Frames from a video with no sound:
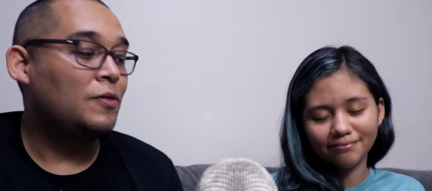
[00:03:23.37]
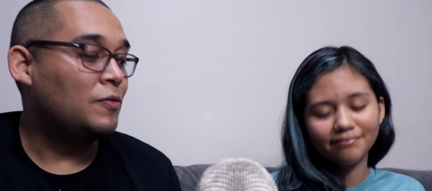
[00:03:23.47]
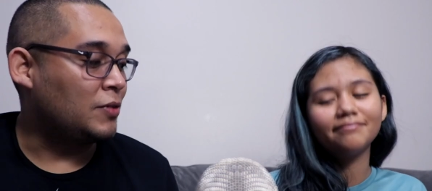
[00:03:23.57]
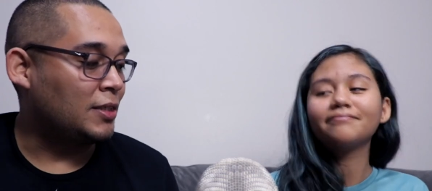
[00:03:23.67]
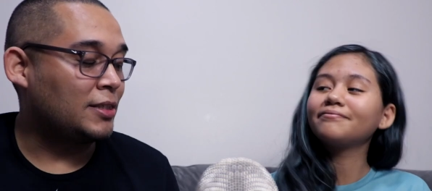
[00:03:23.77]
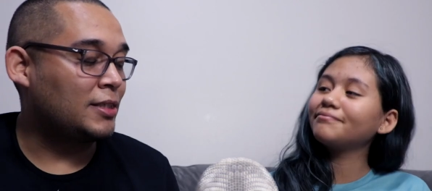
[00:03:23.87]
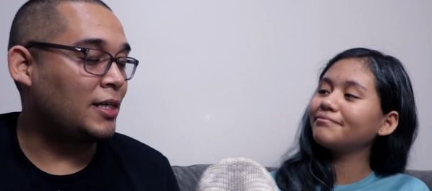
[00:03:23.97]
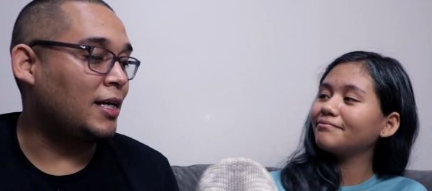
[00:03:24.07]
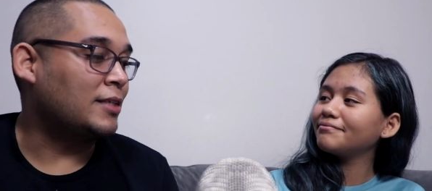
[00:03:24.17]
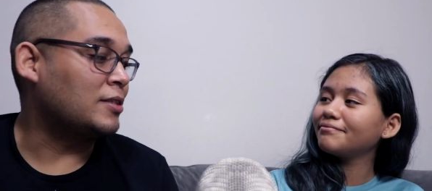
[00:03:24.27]
Speaker 1: Vanessa
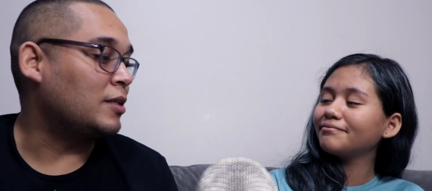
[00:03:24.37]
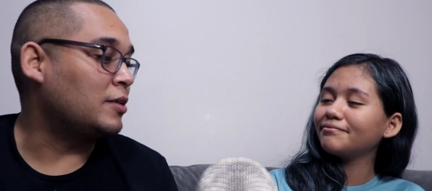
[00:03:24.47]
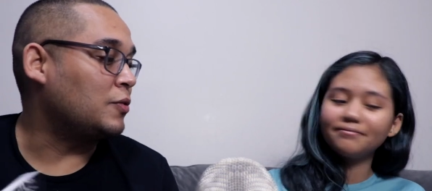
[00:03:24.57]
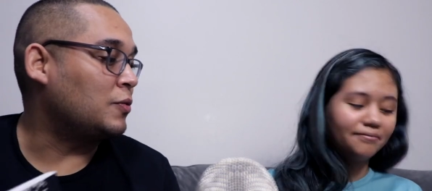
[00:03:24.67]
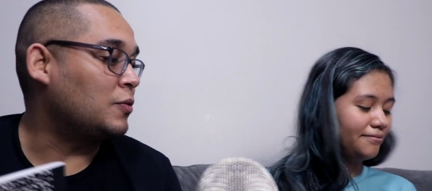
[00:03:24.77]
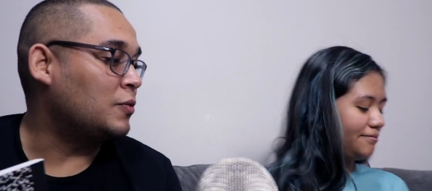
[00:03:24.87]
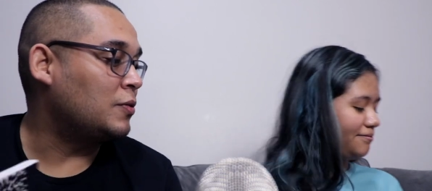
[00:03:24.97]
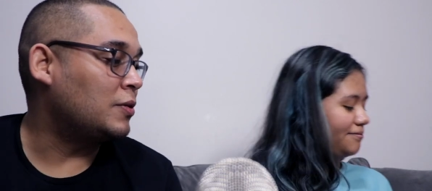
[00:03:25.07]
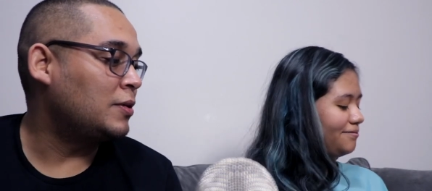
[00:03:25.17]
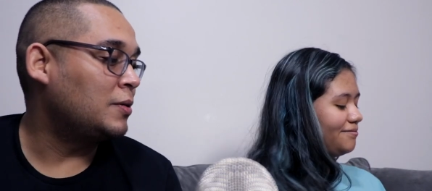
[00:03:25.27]
has a little
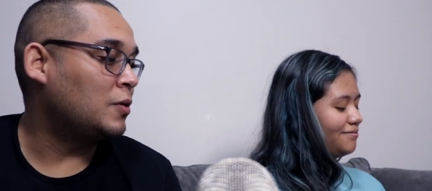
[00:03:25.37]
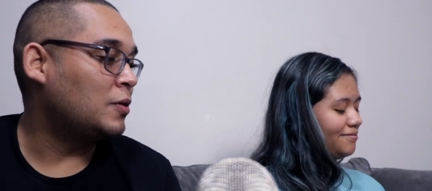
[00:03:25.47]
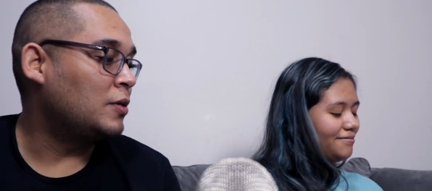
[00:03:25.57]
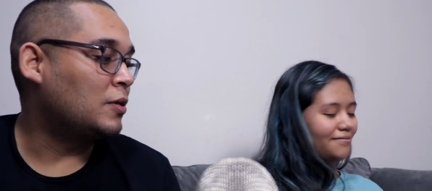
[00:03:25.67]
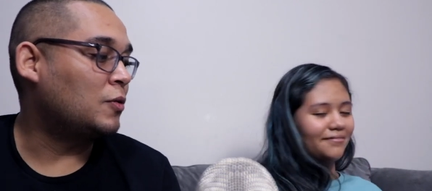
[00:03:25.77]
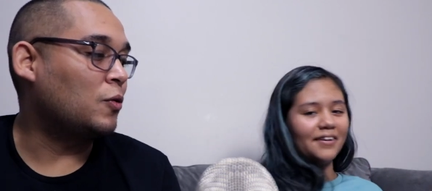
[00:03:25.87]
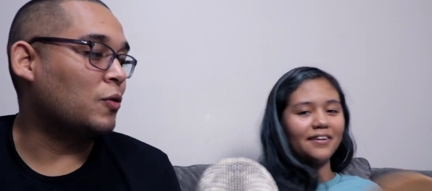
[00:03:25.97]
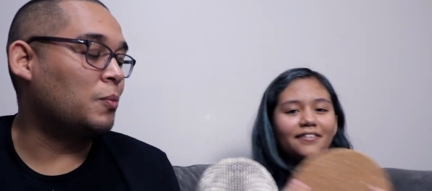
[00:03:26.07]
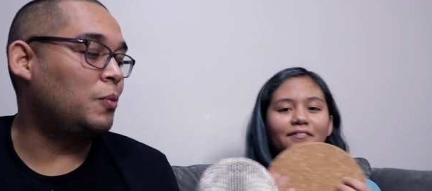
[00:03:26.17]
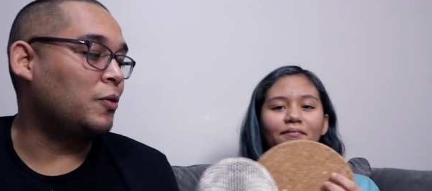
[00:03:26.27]

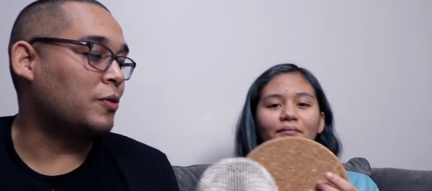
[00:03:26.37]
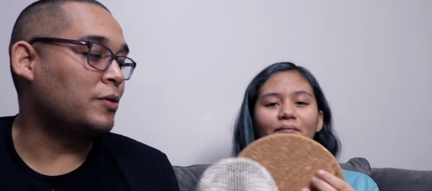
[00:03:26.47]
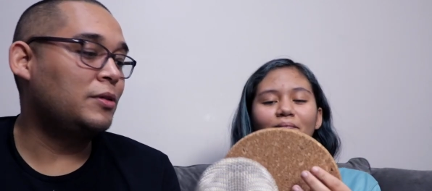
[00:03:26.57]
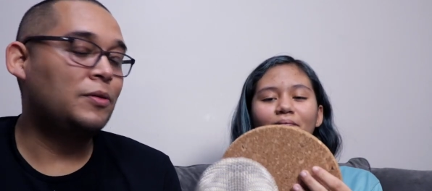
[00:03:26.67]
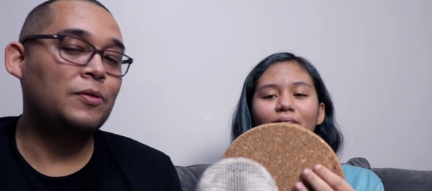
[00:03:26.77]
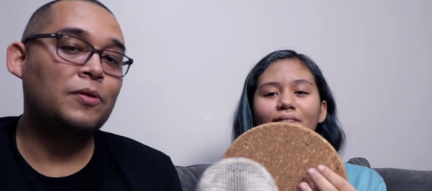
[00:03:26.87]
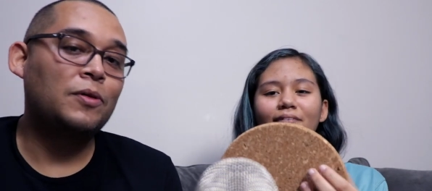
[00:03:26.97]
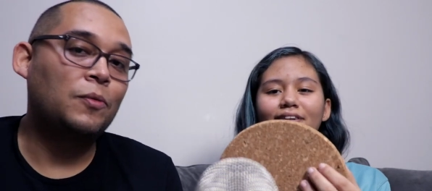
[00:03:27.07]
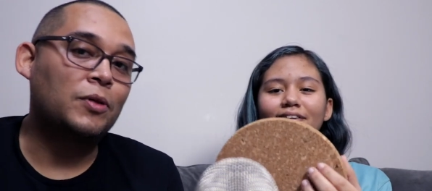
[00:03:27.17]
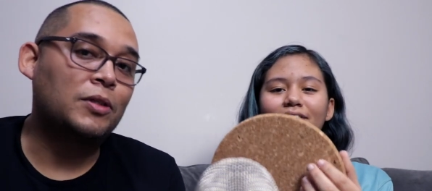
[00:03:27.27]
cork board,
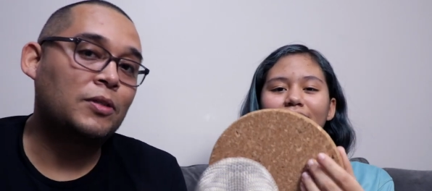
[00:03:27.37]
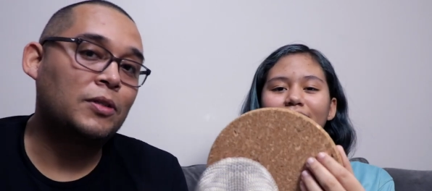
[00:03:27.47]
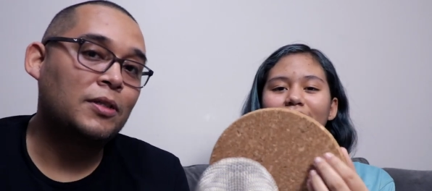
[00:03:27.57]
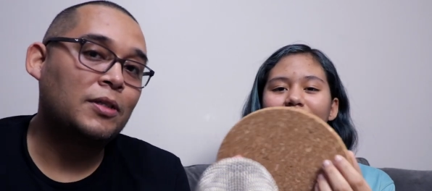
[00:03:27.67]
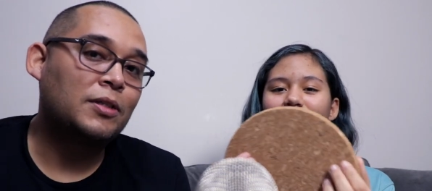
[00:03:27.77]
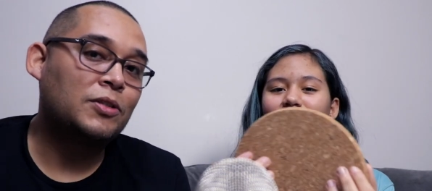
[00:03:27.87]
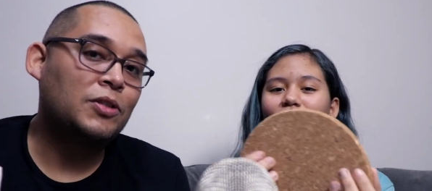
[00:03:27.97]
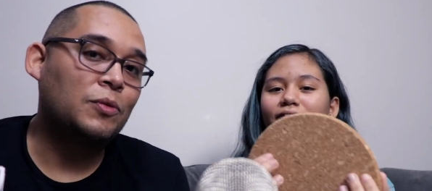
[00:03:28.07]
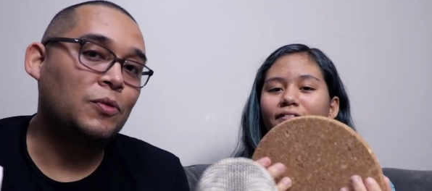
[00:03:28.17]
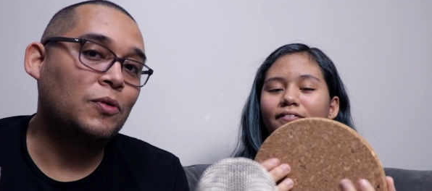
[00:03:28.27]
which
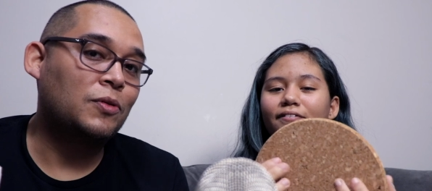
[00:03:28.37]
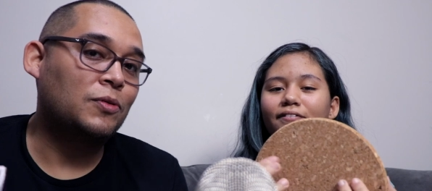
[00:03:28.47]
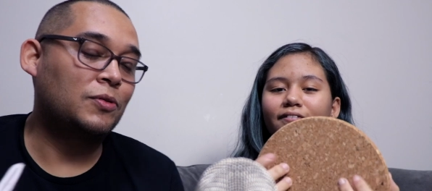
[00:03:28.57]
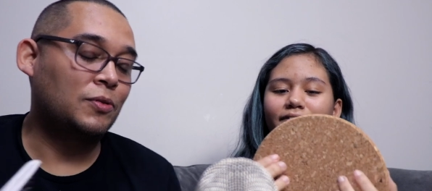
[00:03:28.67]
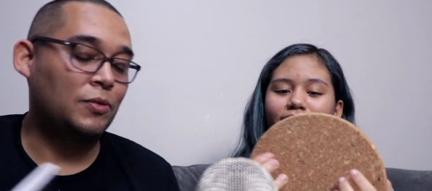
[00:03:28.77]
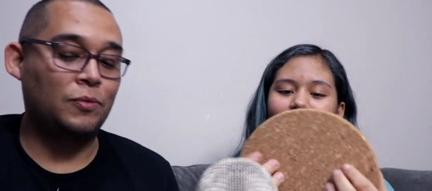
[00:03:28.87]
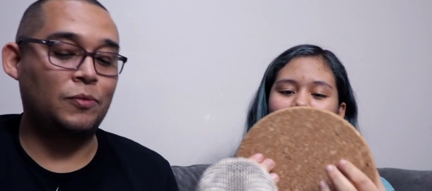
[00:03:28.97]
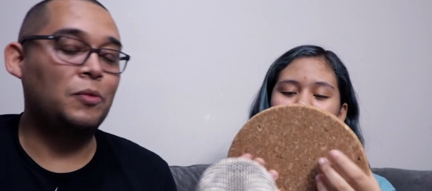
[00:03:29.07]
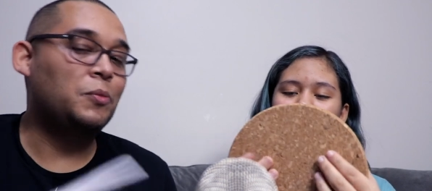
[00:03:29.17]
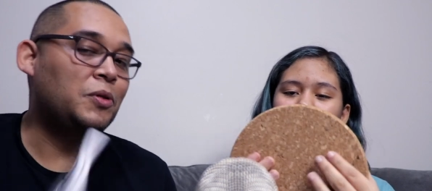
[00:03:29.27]
we
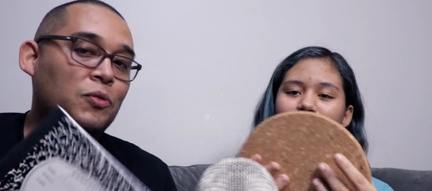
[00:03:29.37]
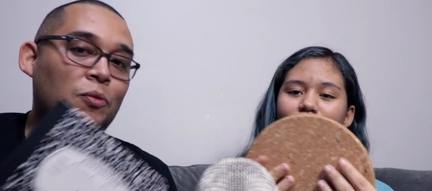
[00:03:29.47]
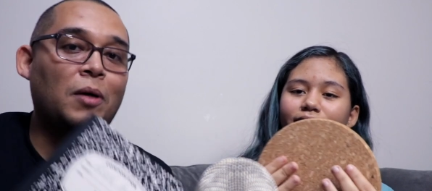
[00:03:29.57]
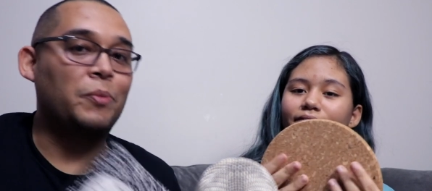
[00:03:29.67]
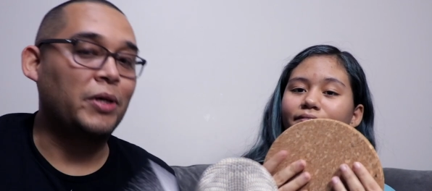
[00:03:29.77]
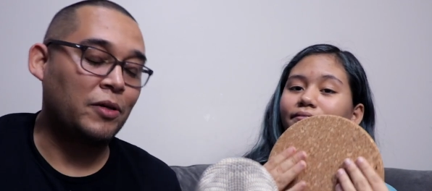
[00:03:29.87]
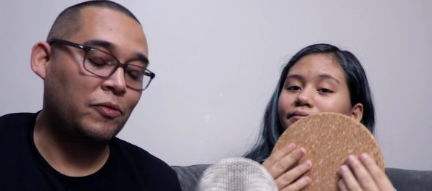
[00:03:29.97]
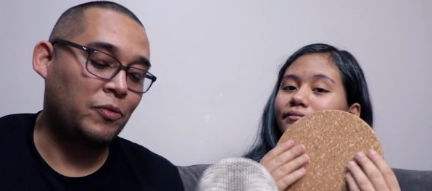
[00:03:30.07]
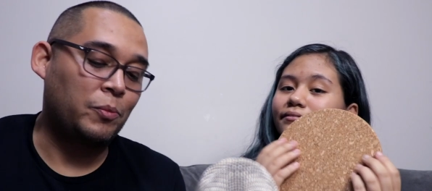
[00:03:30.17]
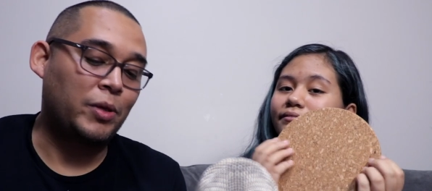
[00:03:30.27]
will be swapping it
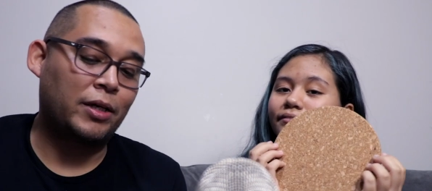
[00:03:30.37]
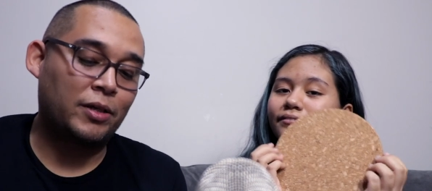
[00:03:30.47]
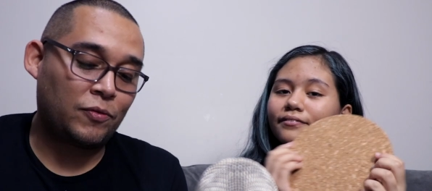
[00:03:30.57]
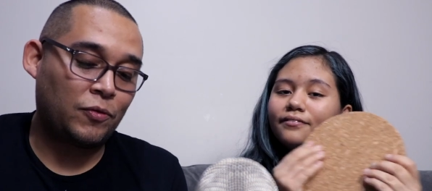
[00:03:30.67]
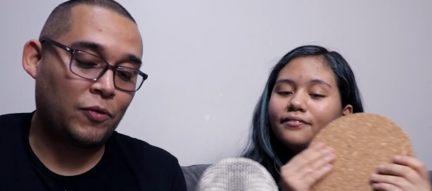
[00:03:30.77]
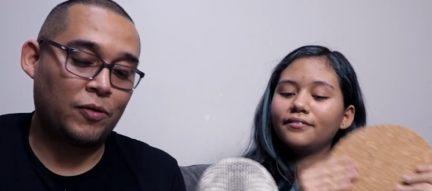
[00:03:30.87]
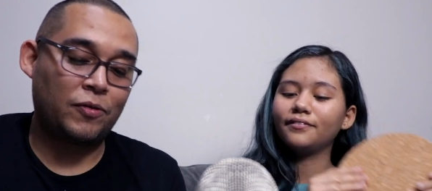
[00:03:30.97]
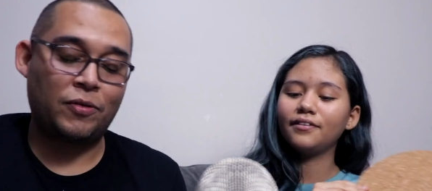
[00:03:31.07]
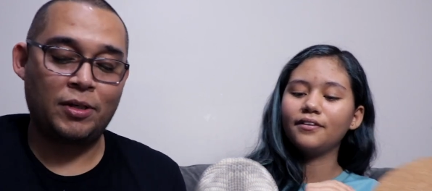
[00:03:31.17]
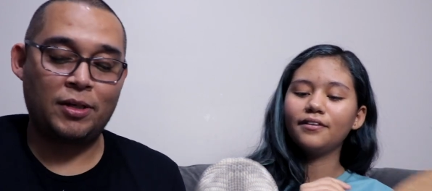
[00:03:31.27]
from back and
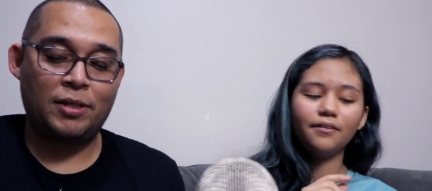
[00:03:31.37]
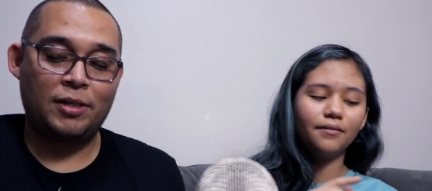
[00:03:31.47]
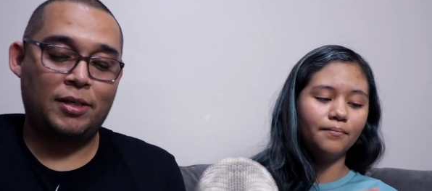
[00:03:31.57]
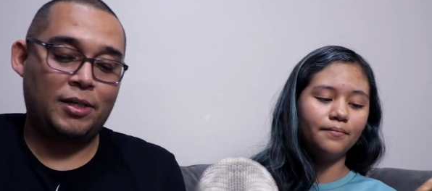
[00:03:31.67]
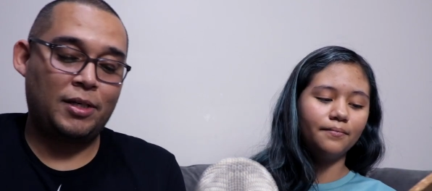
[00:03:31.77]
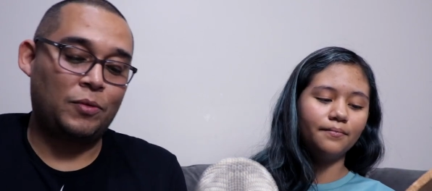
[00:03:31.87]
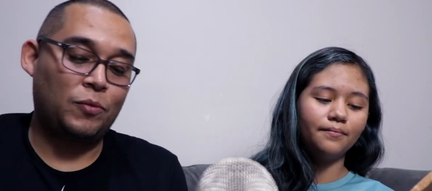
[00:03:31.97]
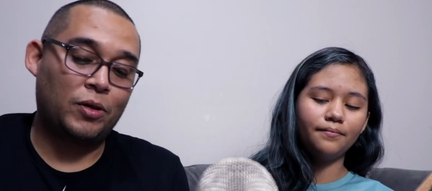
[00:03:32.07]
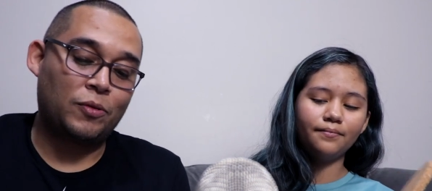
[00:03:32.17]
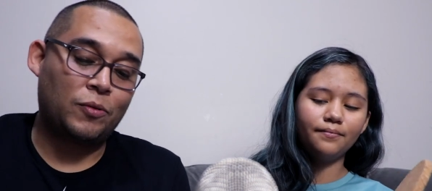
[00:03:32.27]
forth, and
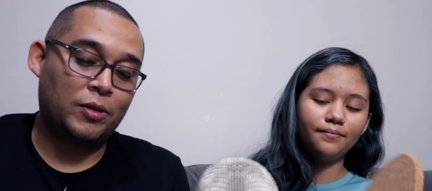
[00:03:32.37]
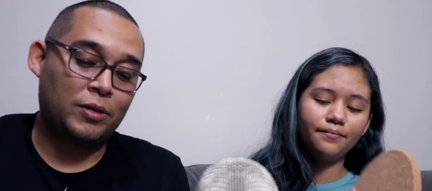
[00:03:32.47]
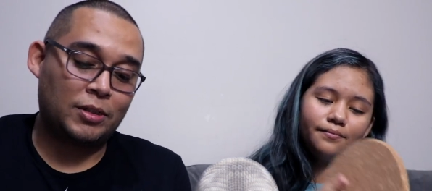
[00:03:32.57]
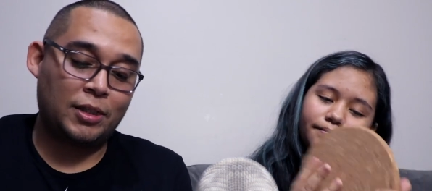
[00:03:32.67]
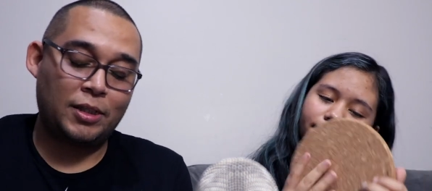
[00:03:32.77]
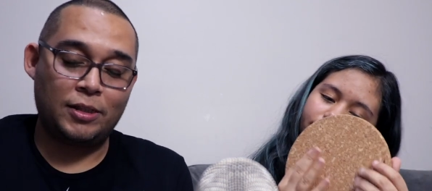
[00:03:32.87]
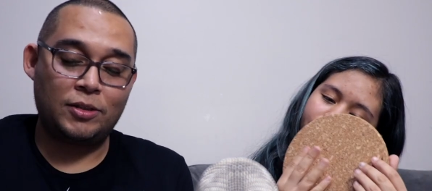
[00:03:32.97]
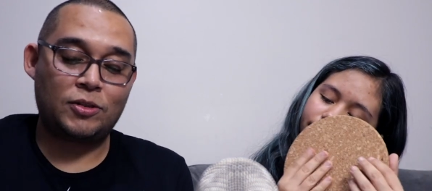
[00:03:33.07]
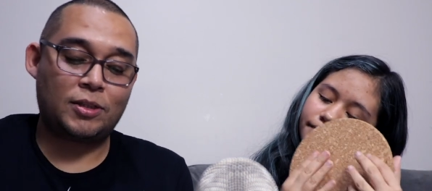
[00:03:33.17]
we're going to each